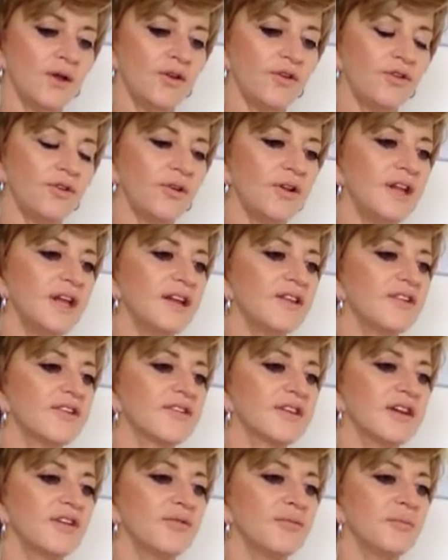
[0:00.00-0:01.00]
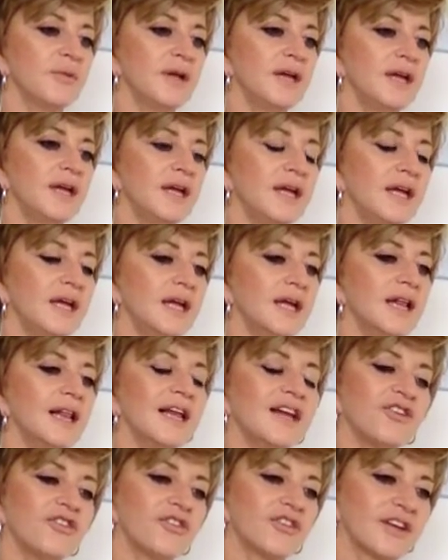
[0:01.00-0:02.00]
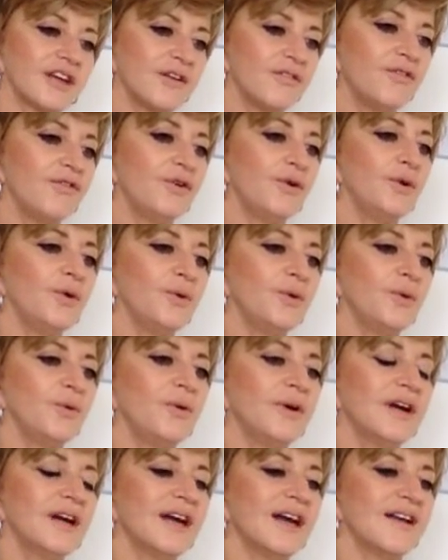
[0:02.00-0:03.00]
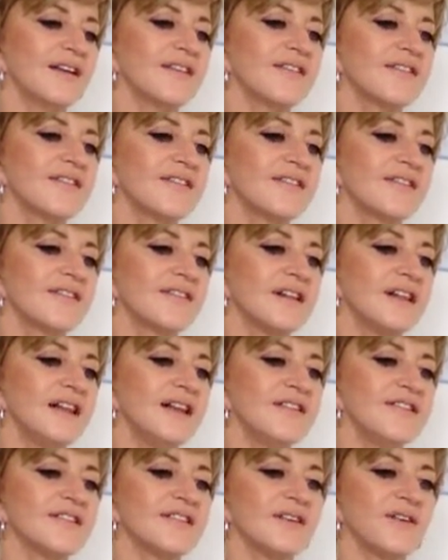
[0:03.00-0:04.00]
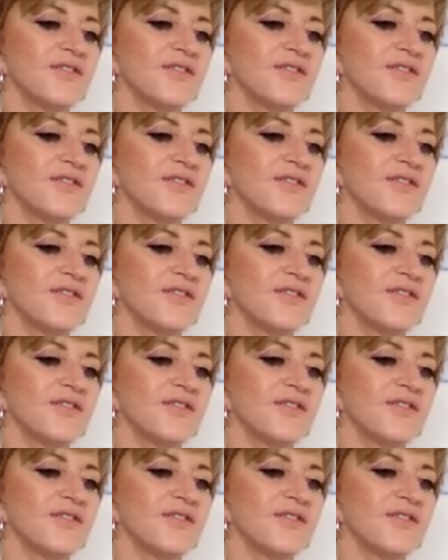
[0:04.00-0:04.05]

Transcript: So let's give you a list